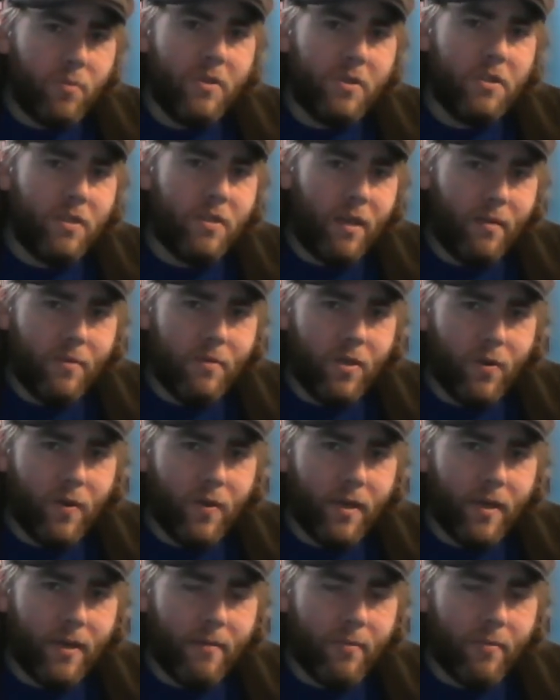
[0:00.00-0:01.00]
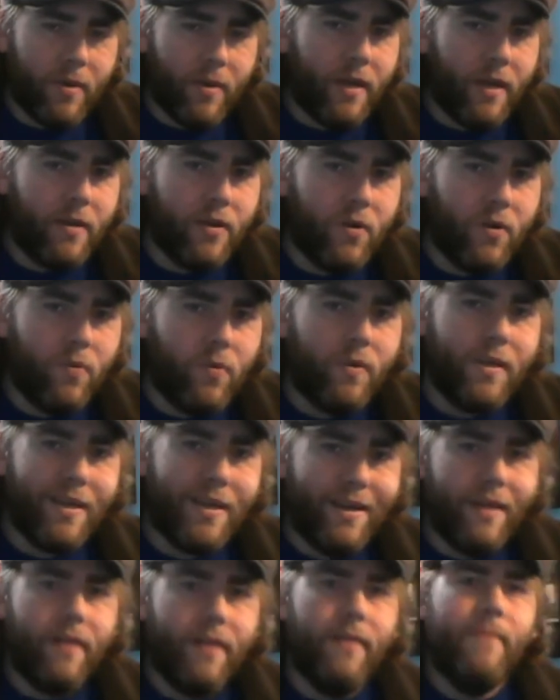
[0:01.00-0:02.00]
much time doing it, but I don't
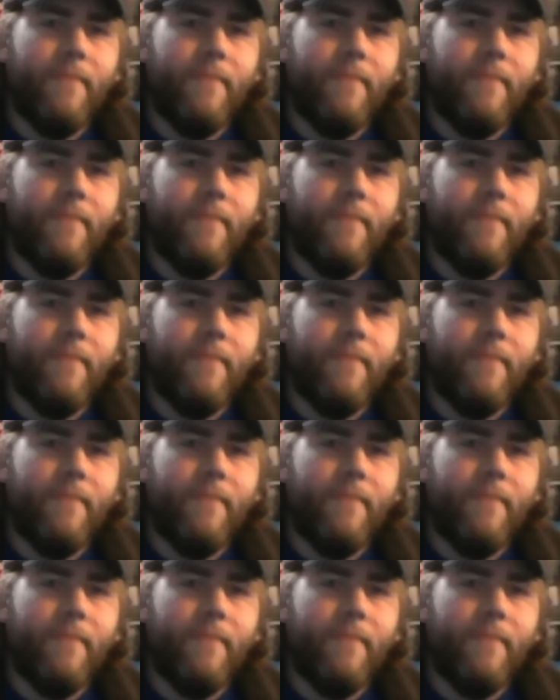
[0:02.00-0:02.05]
get